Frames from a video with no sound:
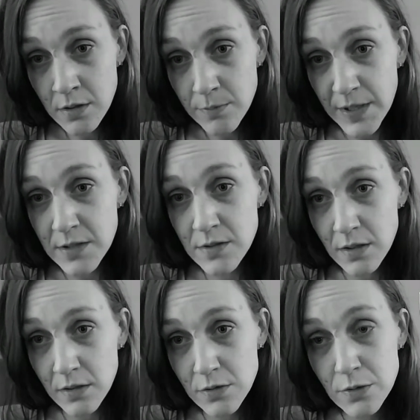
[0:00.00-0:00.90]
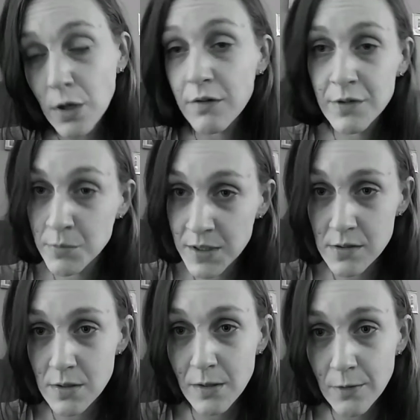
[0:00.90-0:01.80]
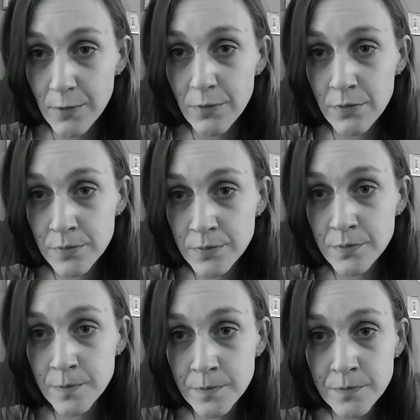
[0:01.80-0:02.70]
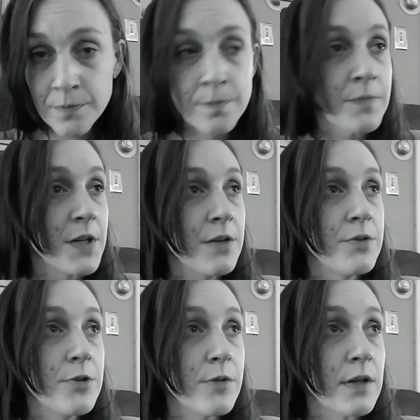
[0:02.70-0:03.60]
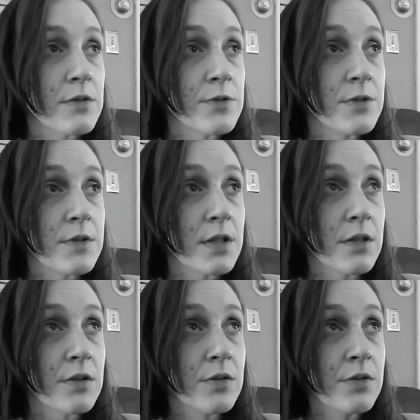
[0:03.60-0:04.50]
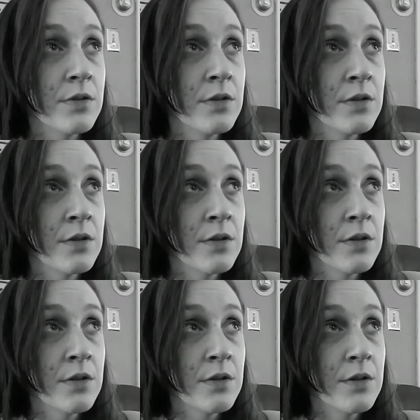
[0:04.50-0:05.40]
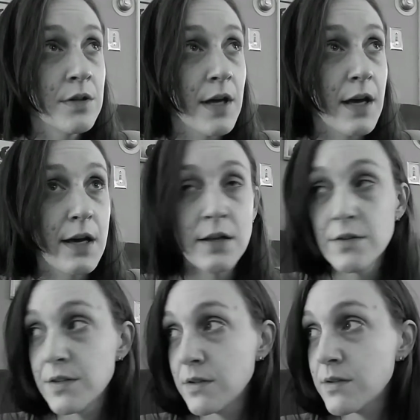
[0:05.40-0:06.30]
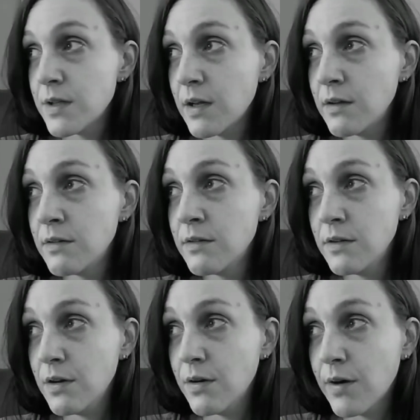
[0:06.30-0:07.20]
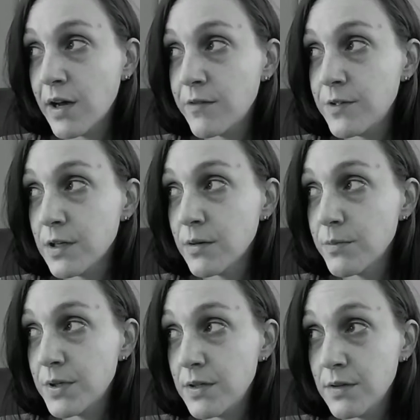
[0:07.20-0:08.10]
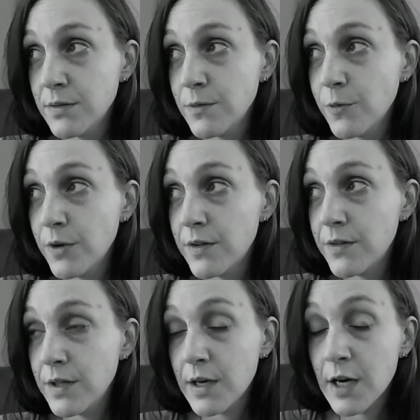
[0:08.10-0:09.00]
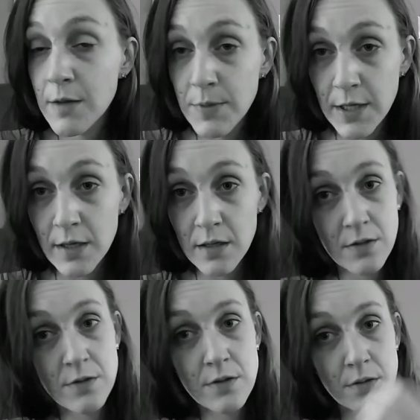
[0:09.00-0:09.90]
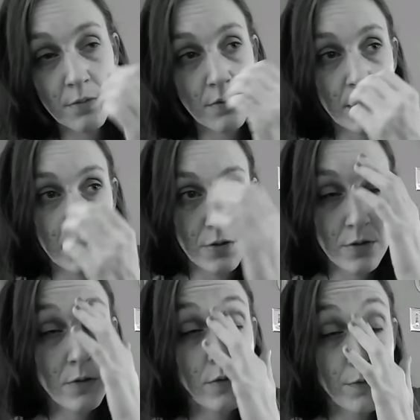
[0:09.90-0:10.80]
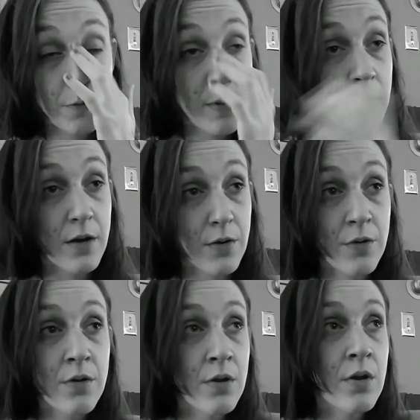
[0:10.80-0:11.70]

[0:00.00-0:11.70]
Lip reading: basically starving myself, in 2006. And since then, I've been dealing with the IBS issues from hell.